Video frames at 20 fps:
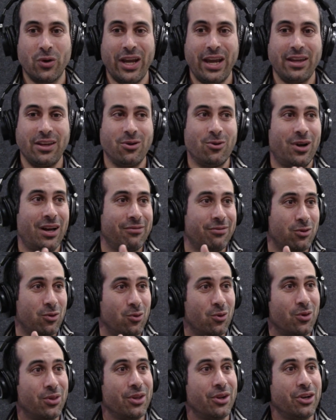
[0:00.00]
hey, you have to
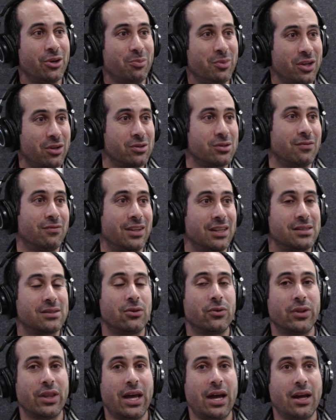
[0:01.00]
go there because of this
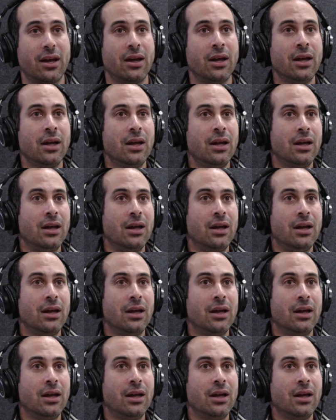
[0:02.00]
or that.